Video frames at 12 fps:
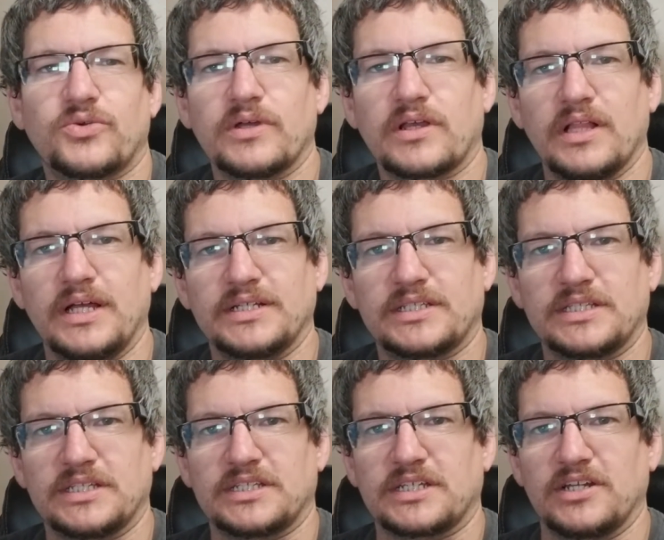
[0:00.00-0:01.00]
a quick glance at
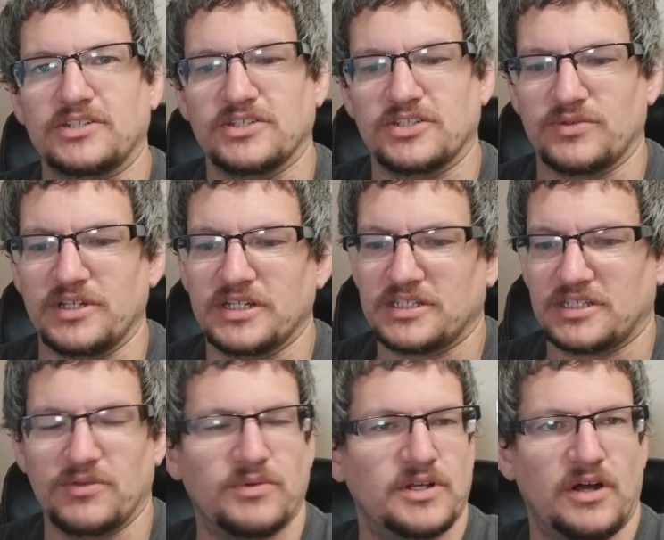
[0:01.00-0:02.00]
the schedule this week,
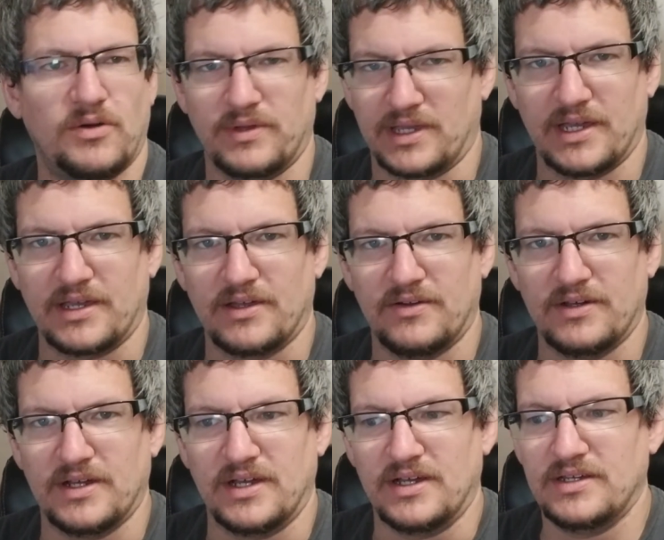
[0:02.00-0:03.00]
see what all we got
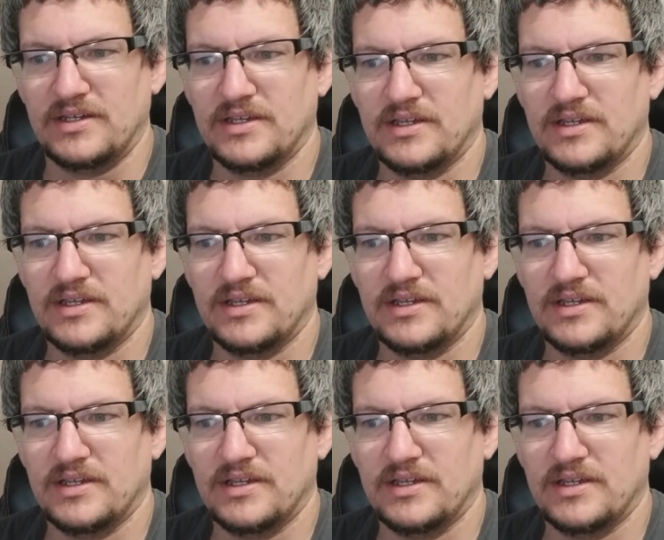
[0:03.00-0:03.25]
going on.